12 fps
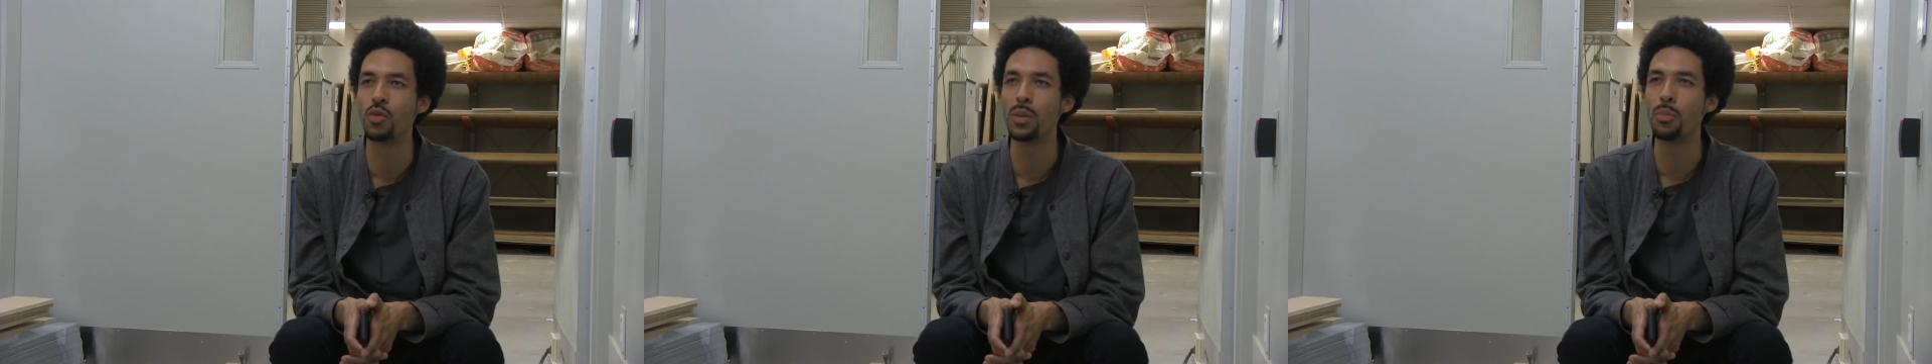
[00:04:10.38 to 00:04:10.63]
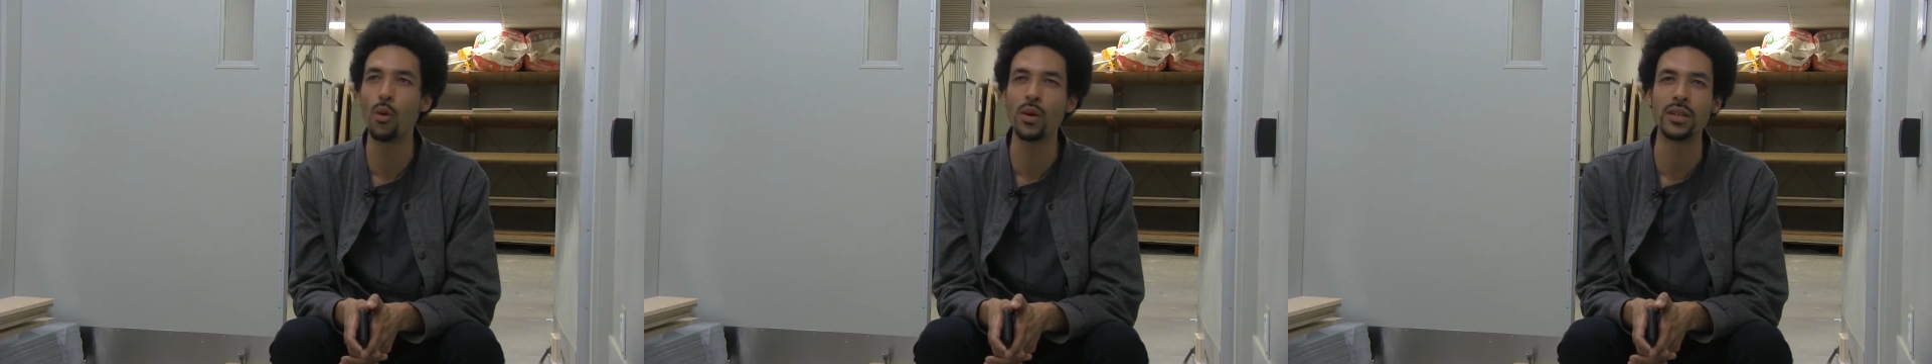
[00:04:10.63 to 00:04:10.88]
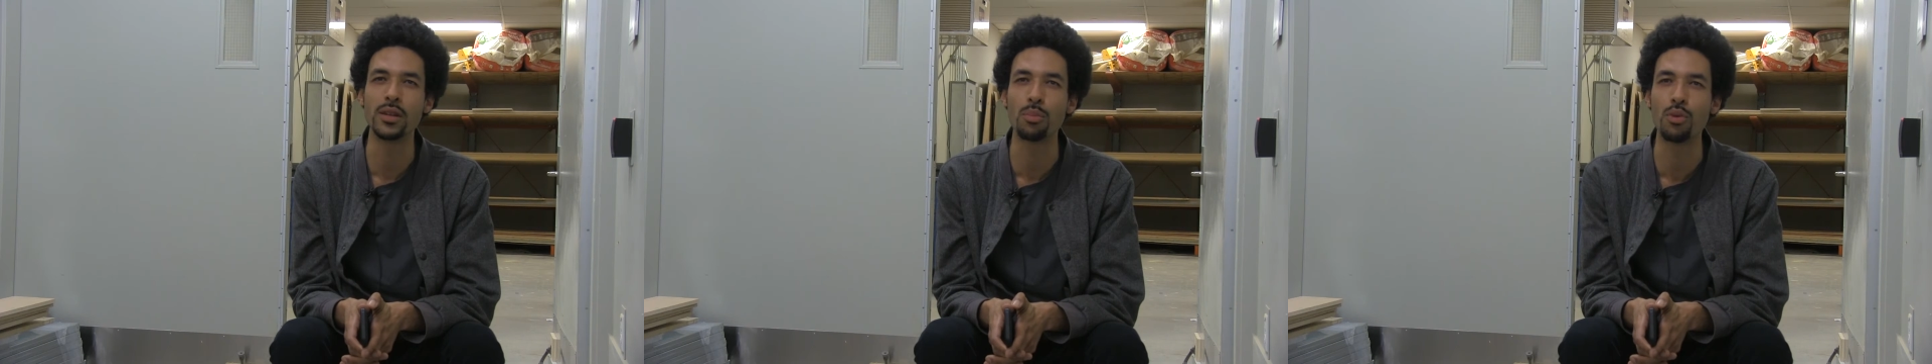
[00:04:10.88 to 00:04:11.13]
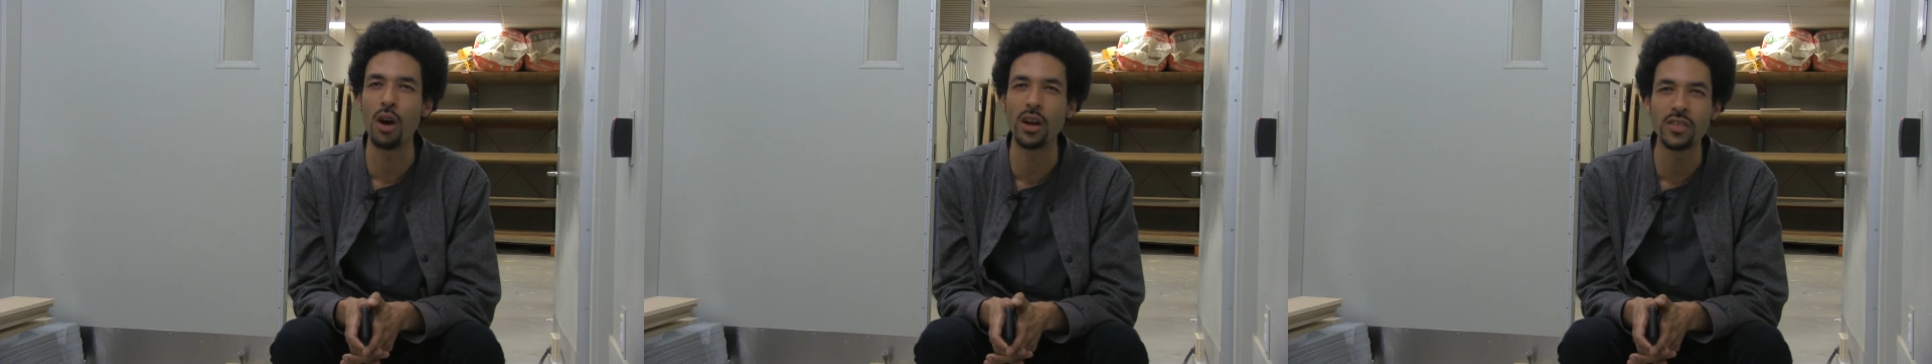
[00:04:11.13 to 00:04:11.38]
really point at the
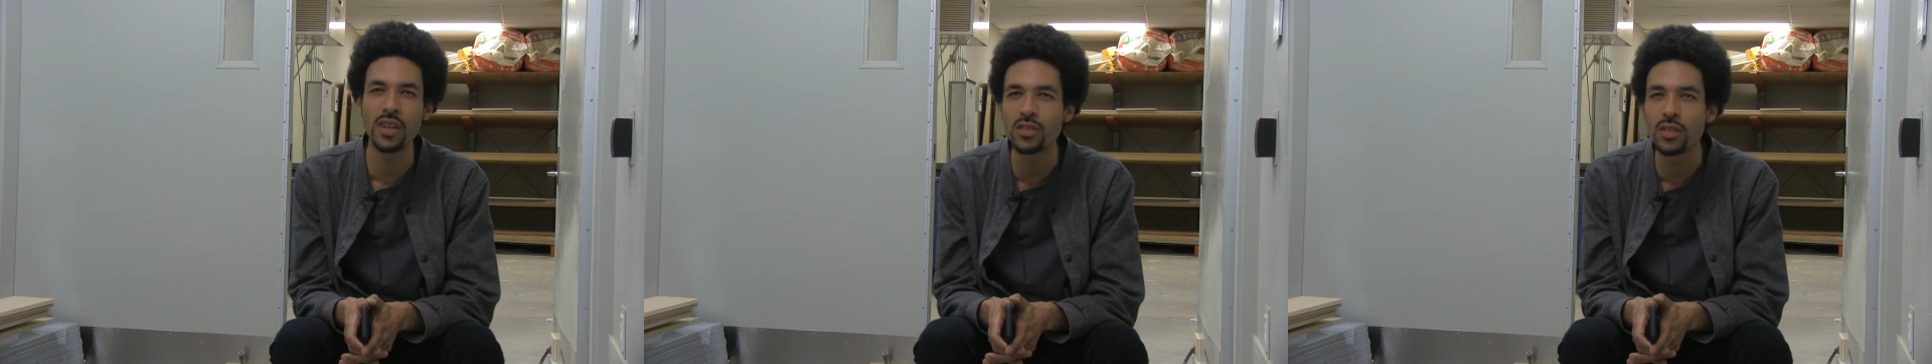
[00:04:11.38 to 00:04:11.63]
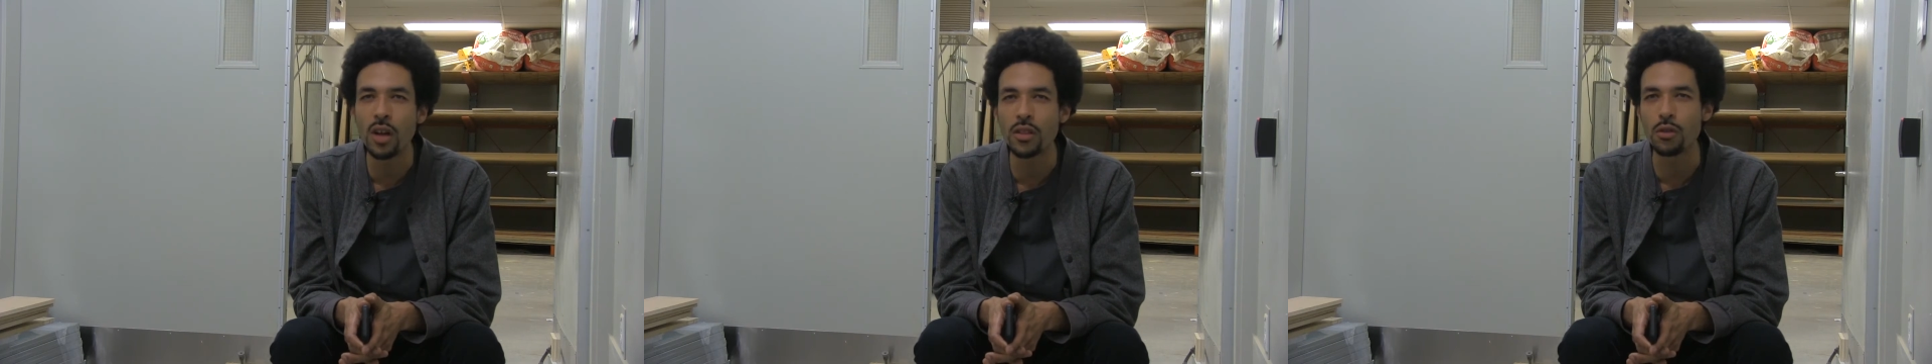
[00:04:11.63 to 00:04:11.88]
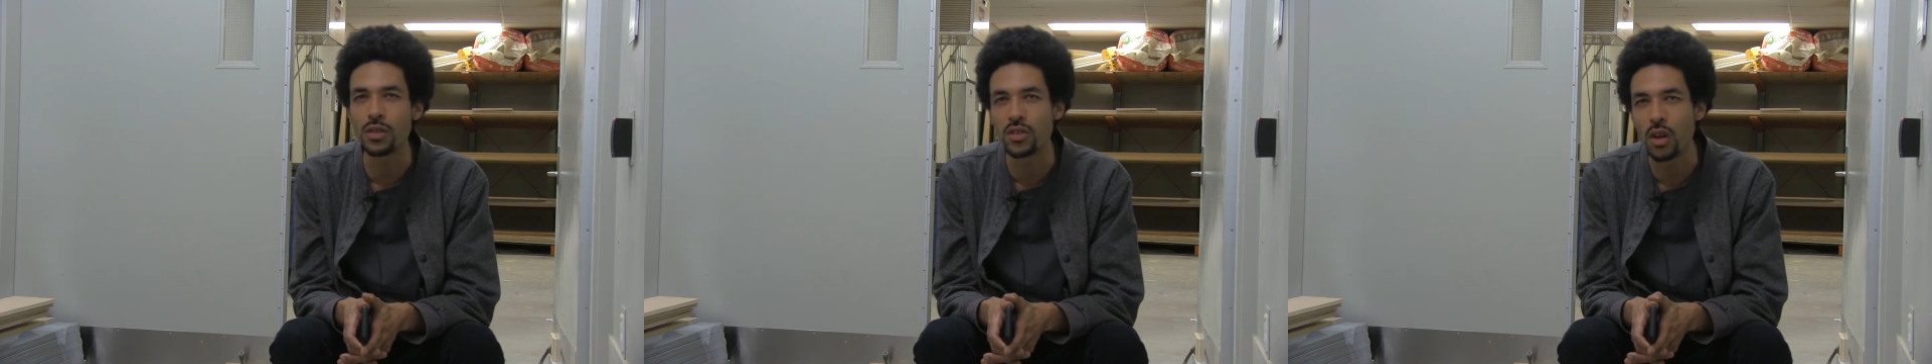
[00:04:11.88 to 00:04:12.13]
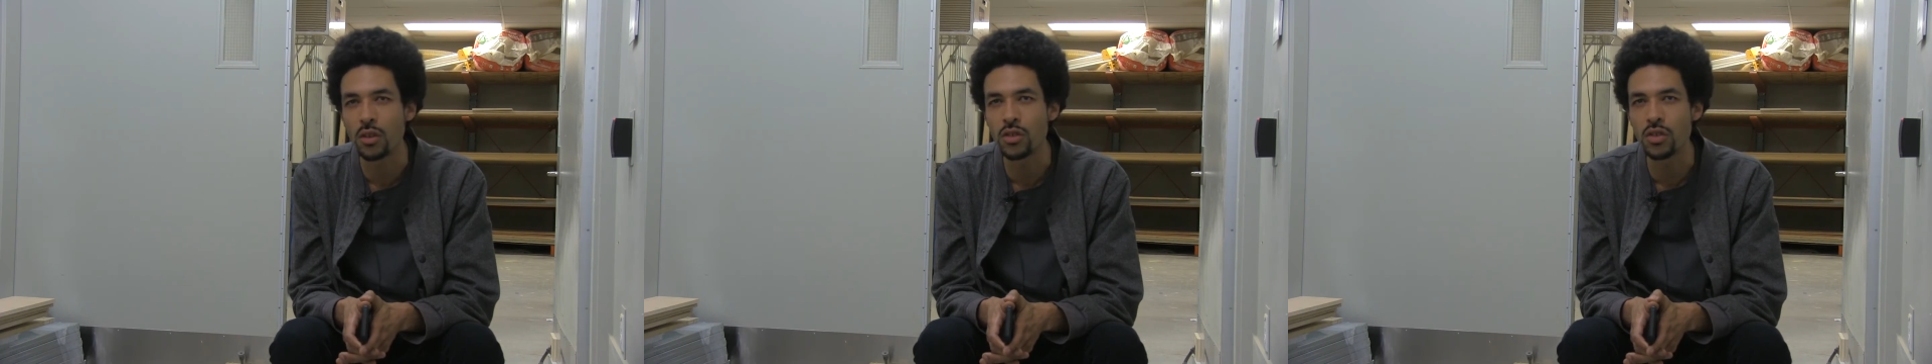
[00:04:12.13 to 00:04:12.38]
process and not the
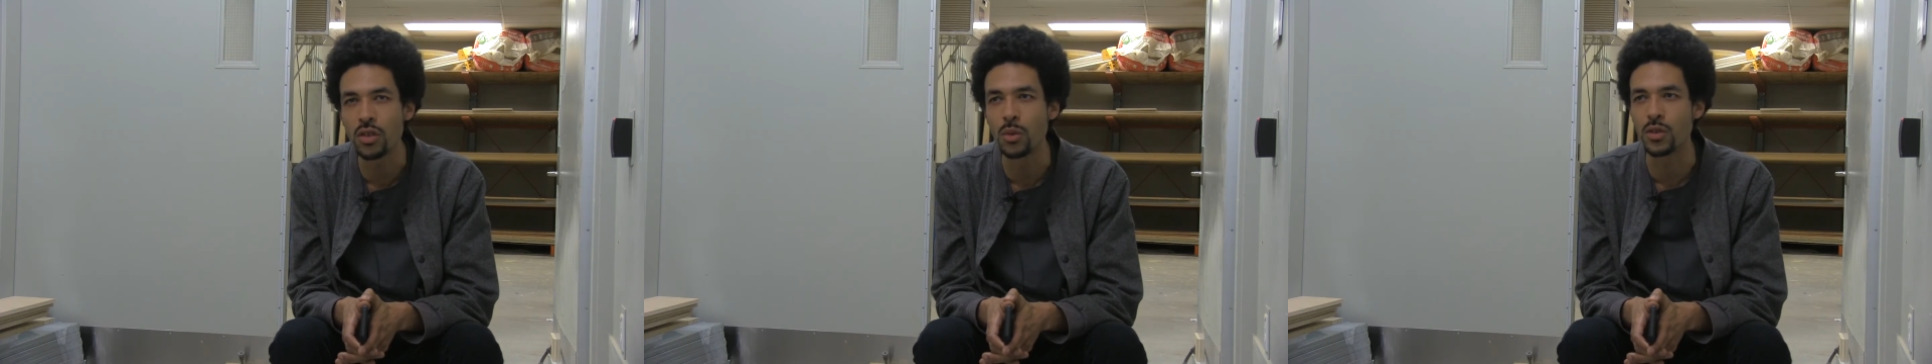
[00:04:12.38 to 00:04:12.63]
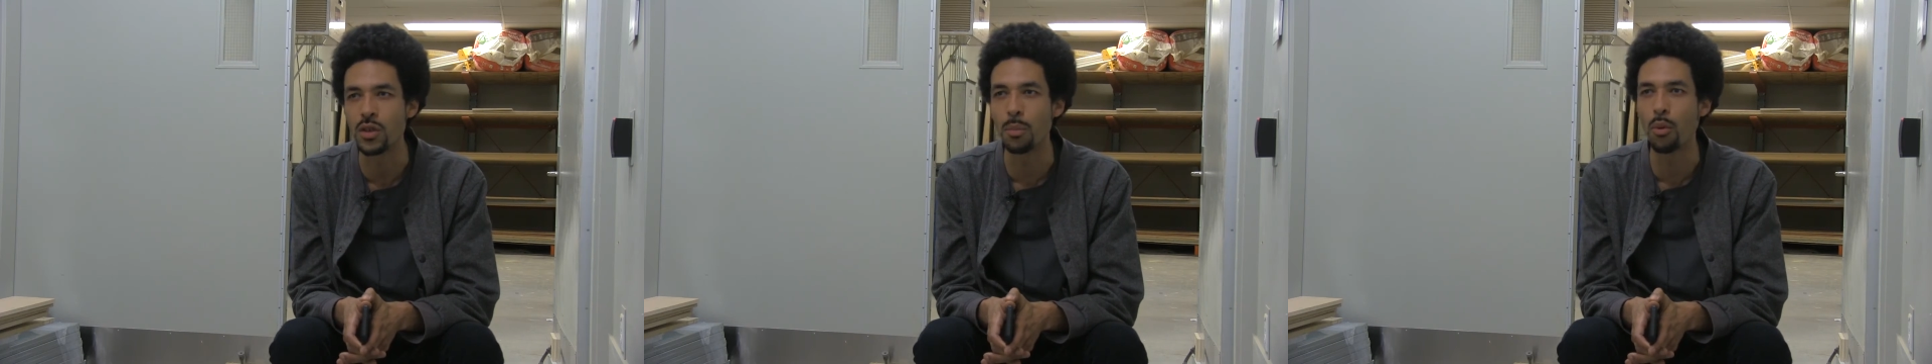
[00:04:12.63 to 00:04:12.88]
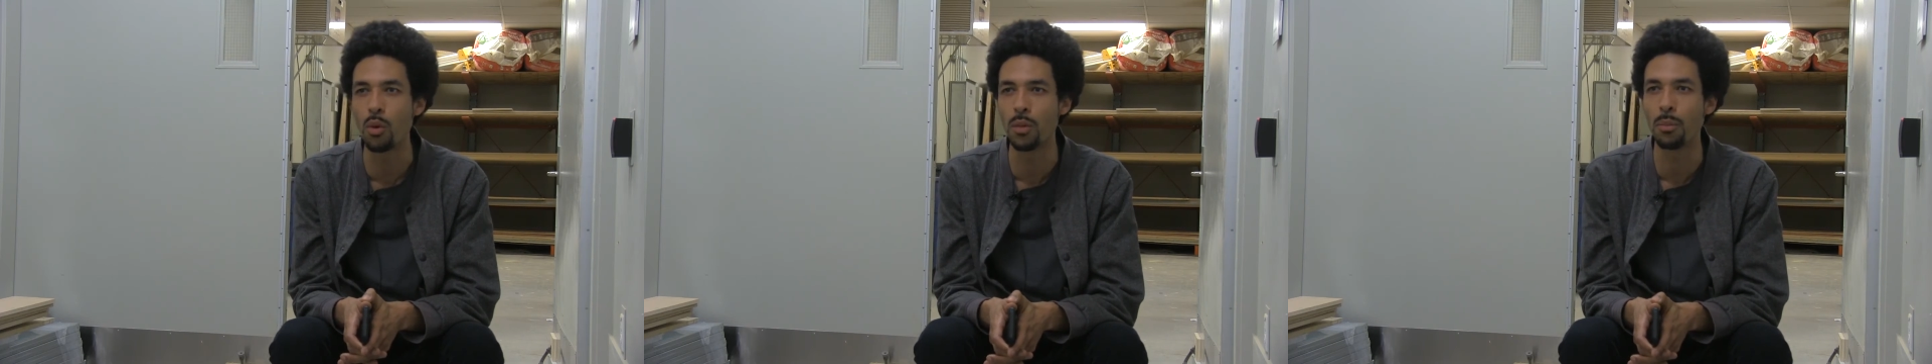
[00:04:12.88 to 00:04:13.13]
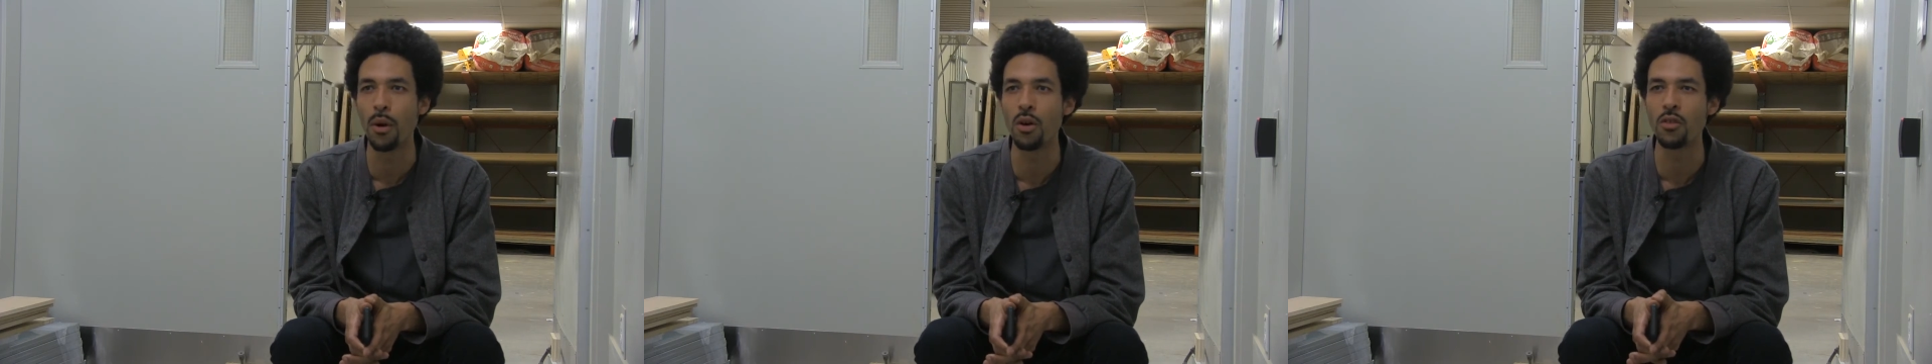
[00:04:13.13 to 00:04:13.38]
results, it was an
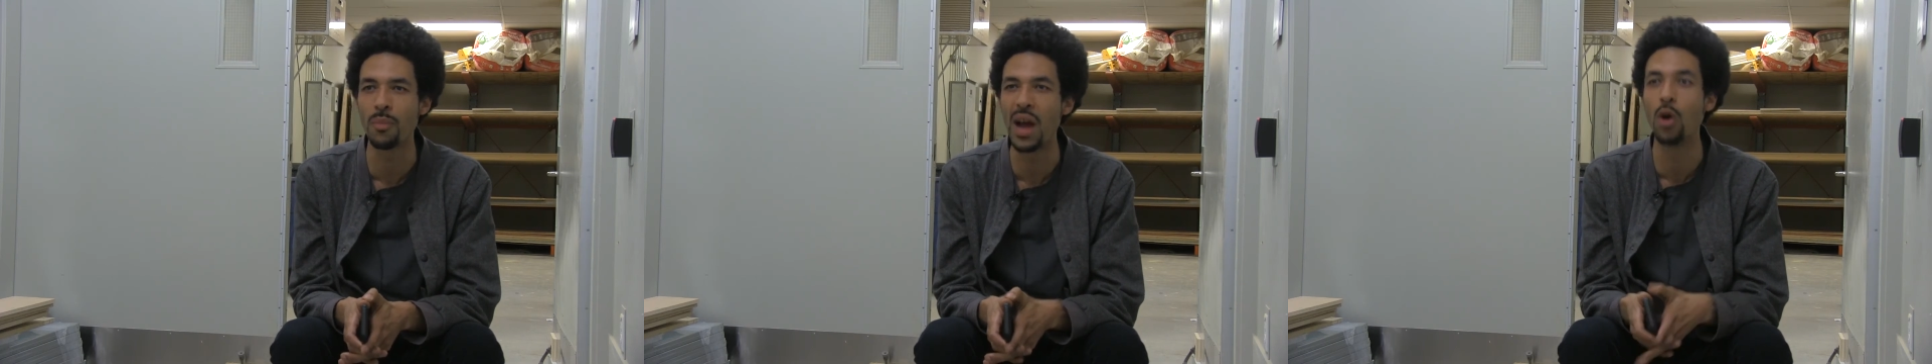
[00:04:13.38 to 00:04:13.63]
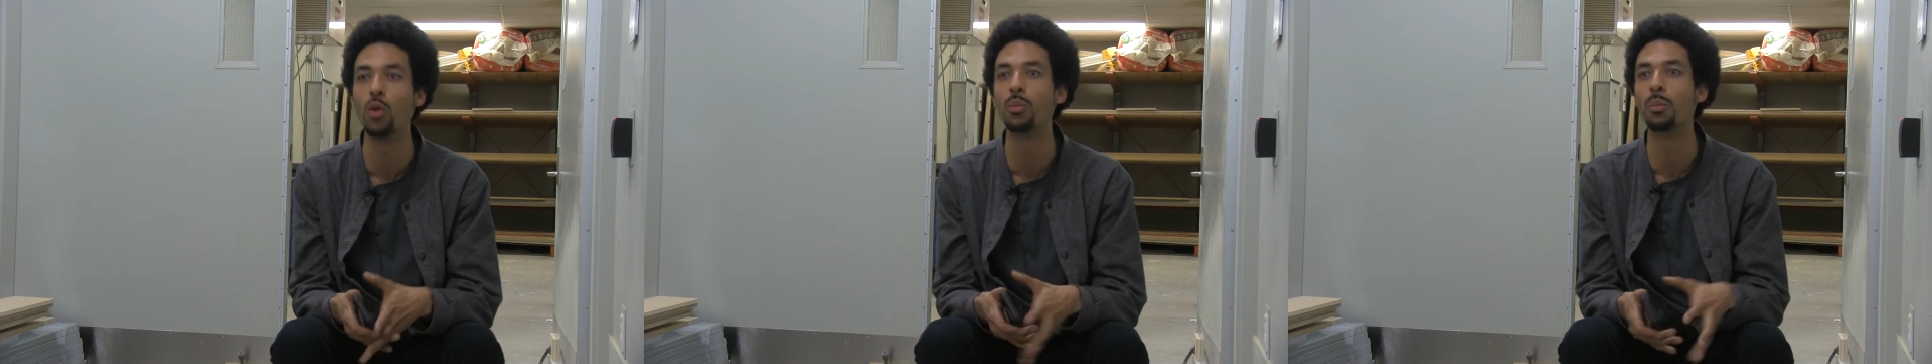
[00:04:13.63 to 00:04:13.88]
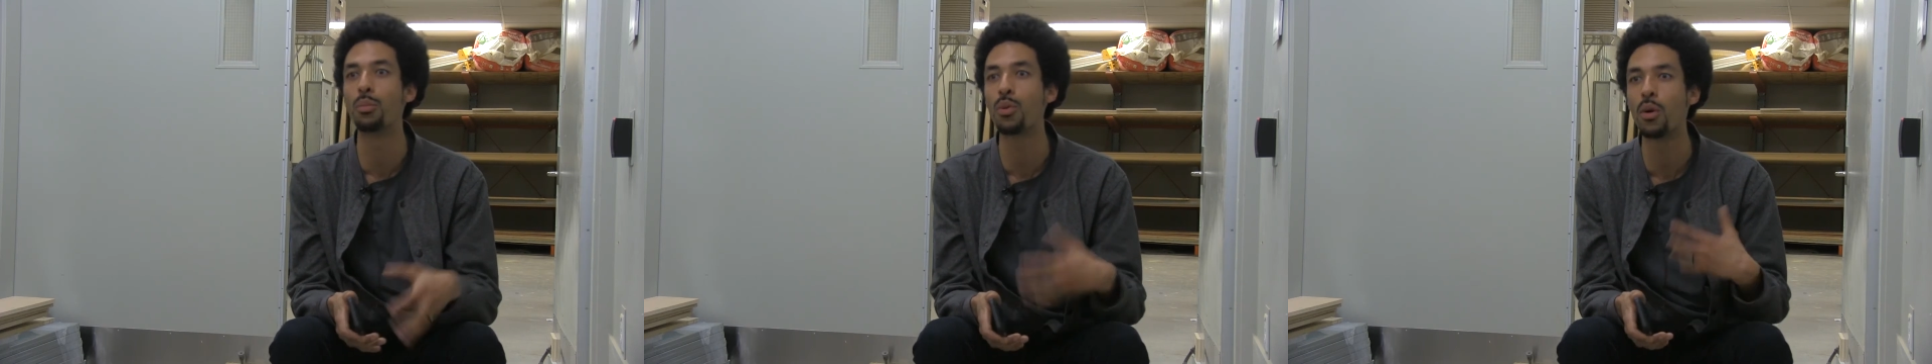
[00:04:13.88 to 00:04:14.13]
important part of my own